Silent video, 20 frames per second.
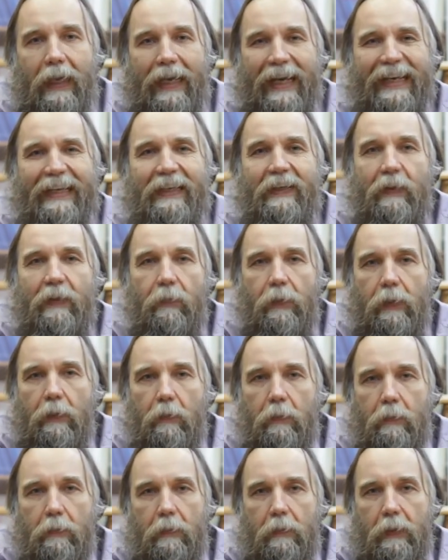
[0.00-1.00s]

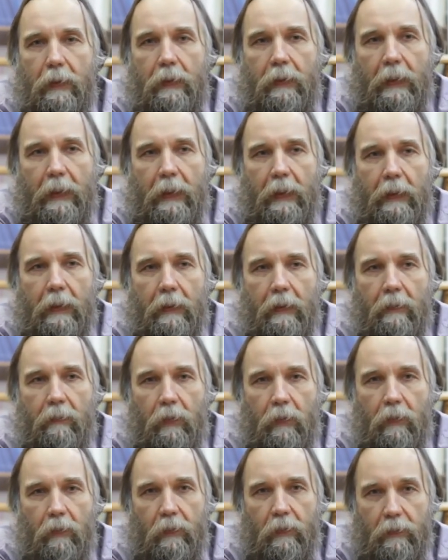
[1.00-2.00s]
individual and the
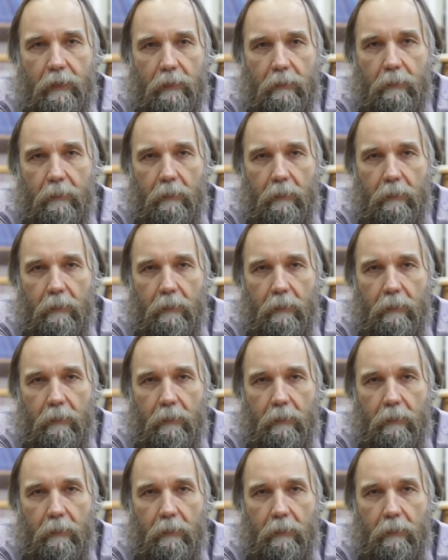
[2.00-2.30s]
individual-based